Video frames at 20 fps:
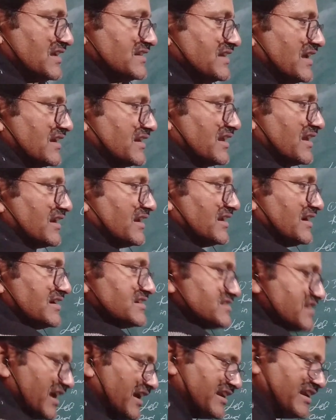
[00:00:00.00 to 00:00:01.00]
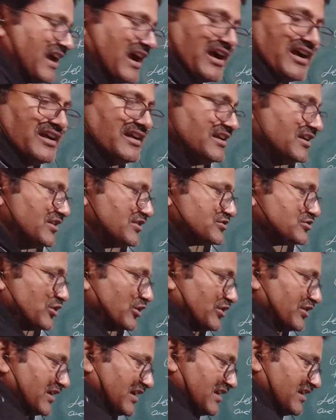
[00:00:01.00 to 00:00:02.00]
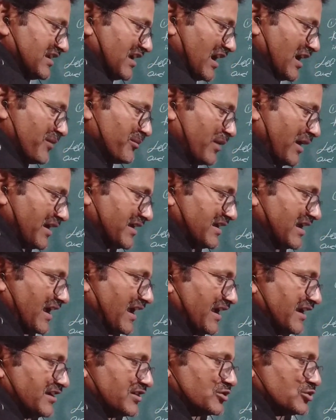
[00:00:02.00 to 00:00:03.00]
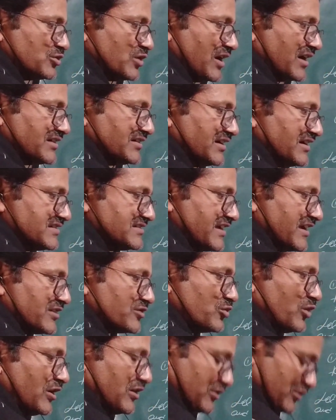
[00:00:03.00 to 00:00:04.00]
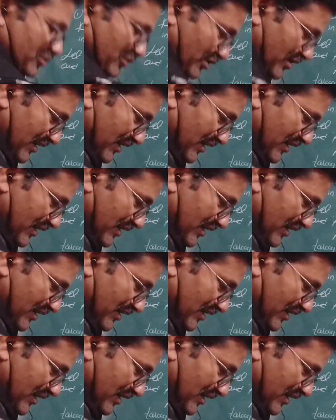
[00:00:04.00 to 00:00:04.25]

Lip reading: error in its area. So dA by a into 100 is equal to,